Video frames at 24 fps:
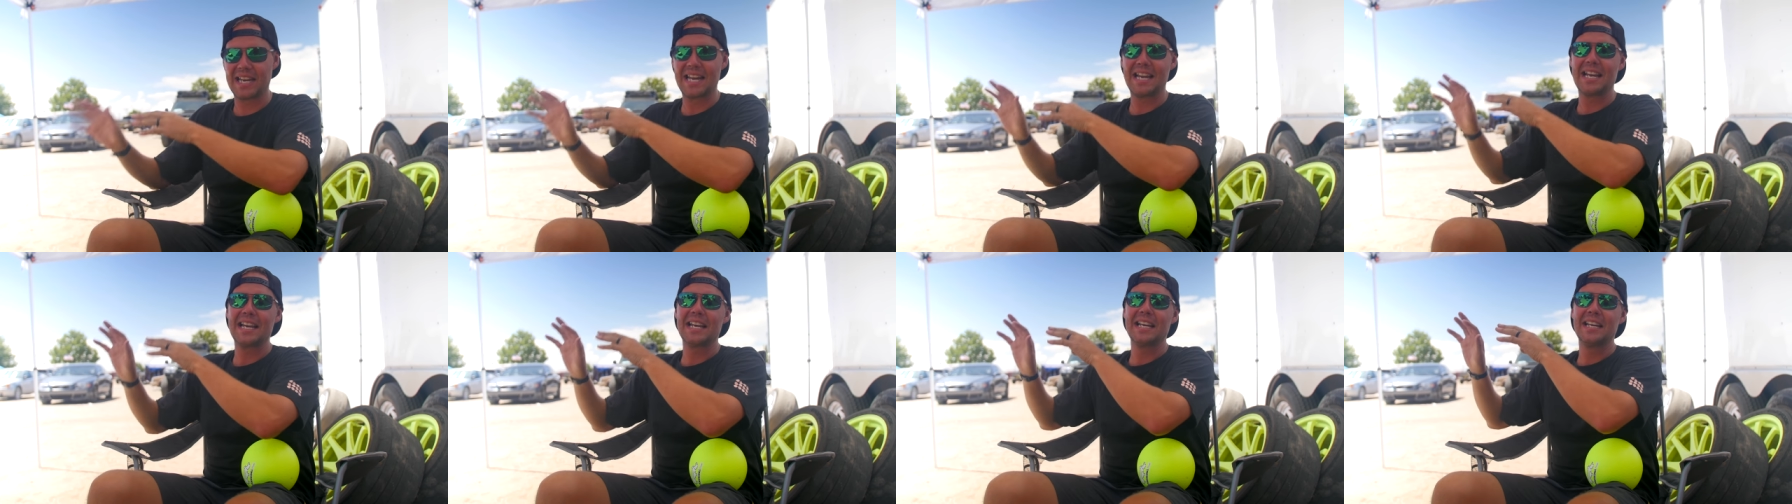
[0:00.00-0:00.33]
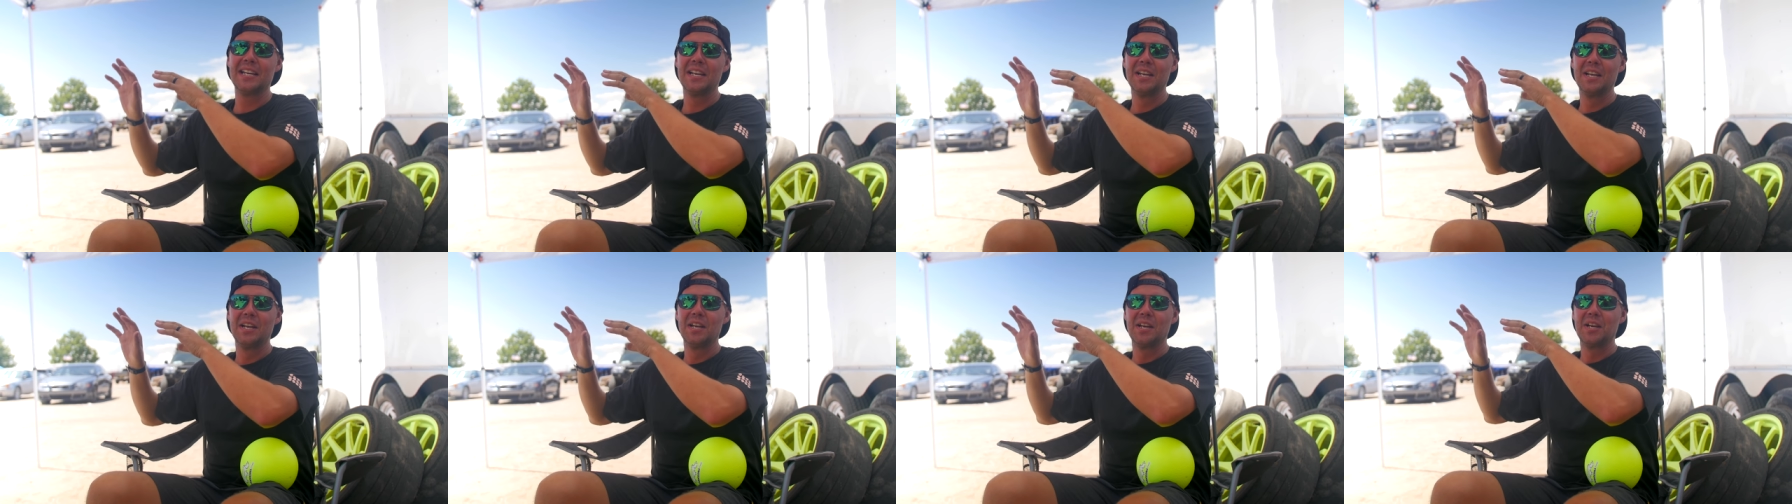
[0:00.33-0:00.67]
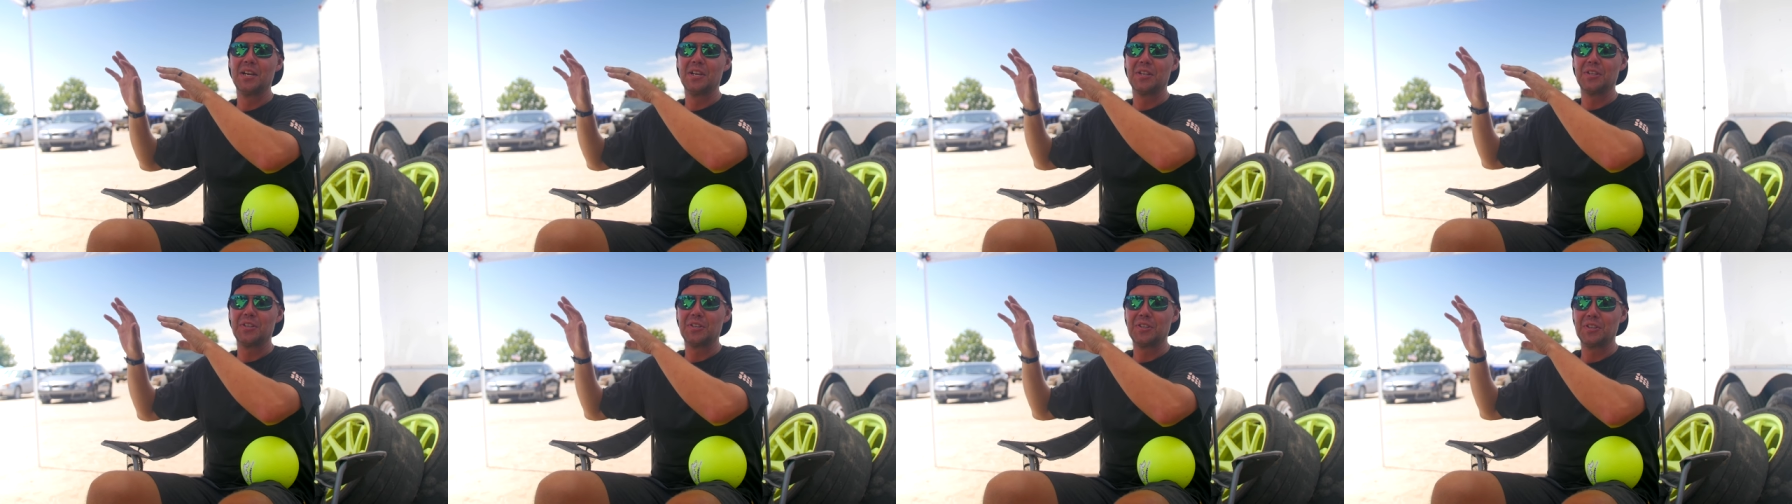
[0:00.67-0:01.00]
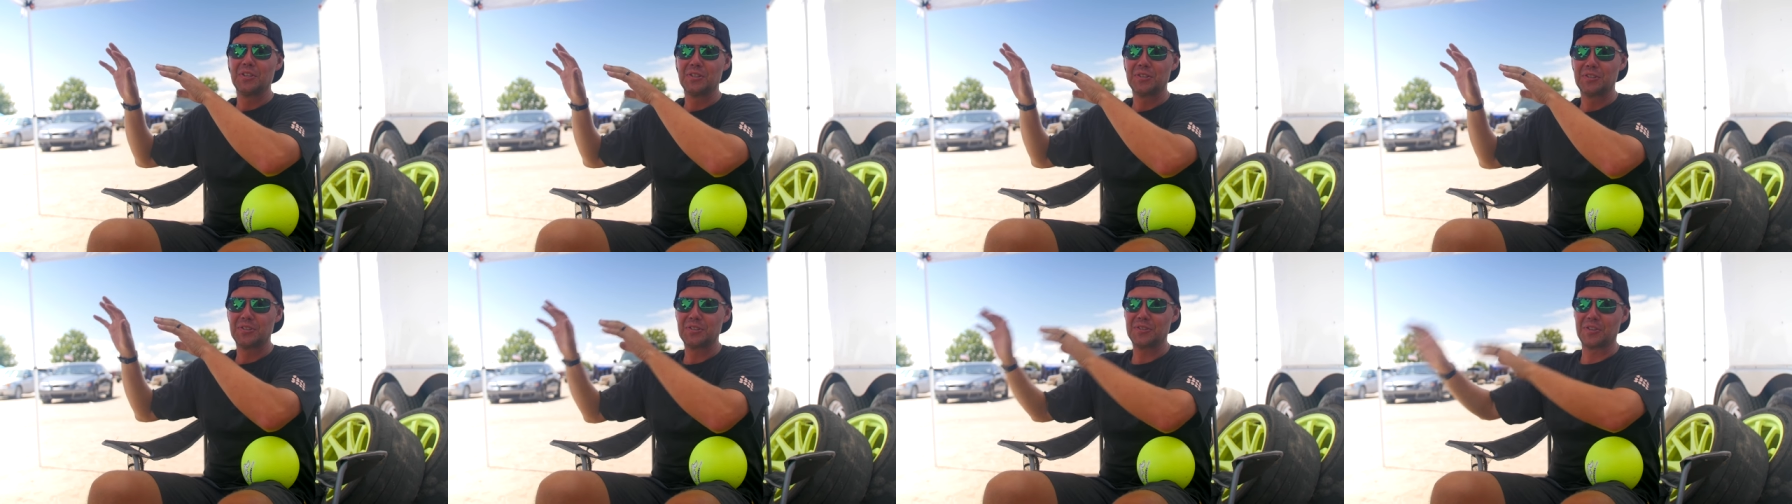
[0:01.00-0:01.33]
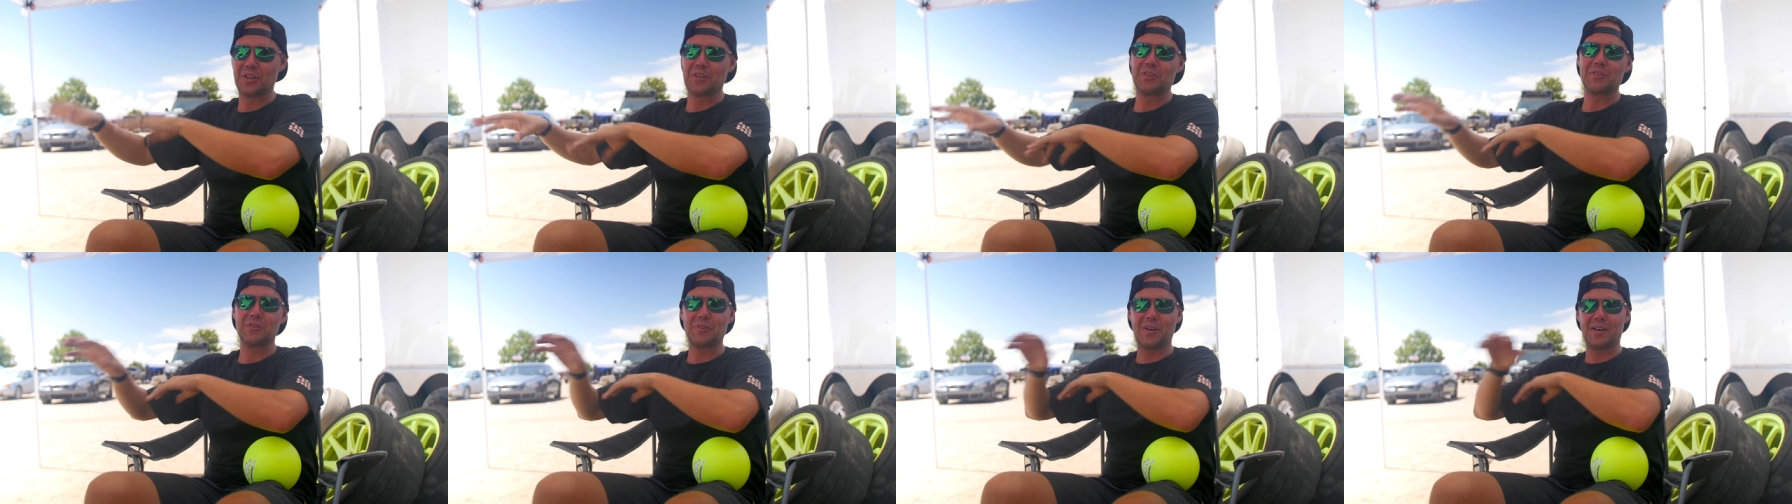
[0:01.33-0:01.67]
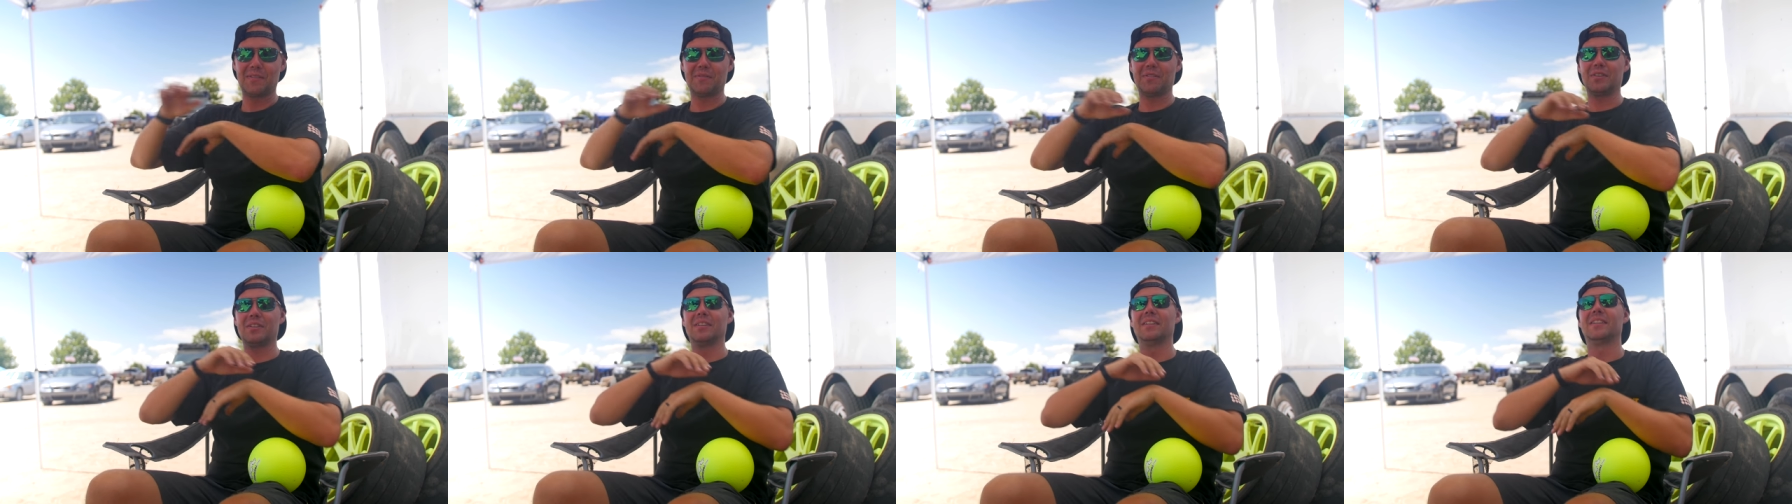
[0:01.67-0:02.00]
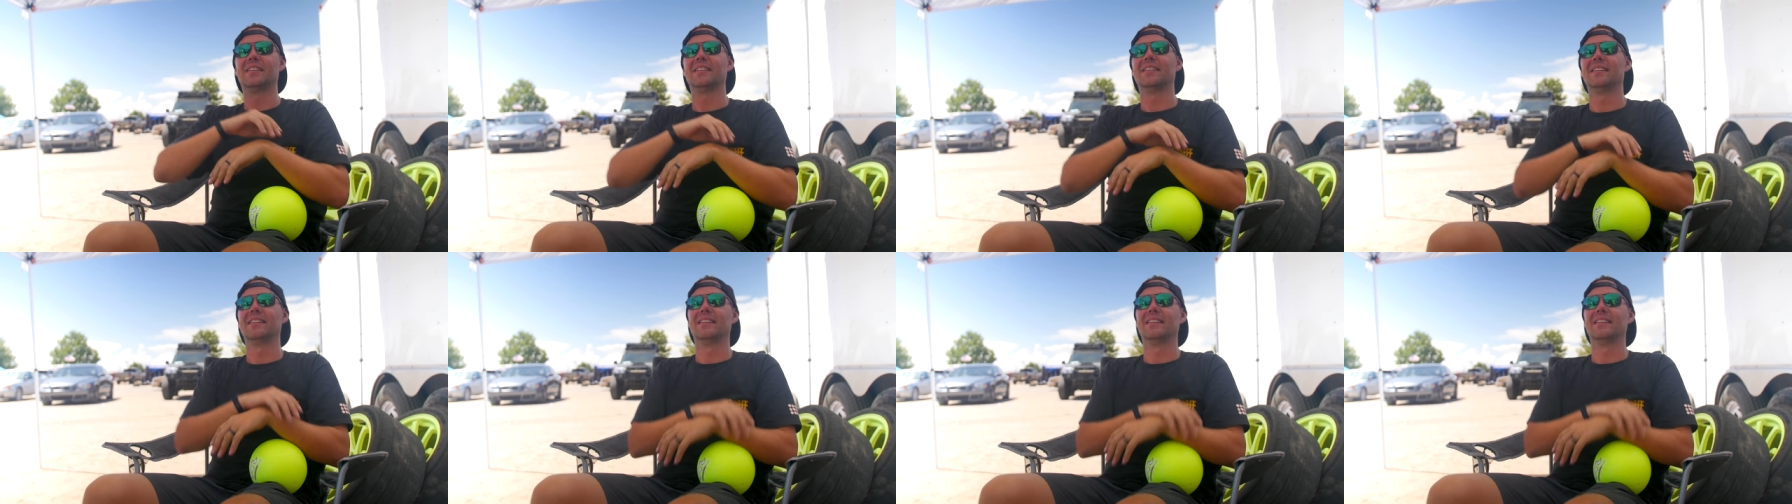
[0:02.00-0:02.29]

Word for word: a stunt driver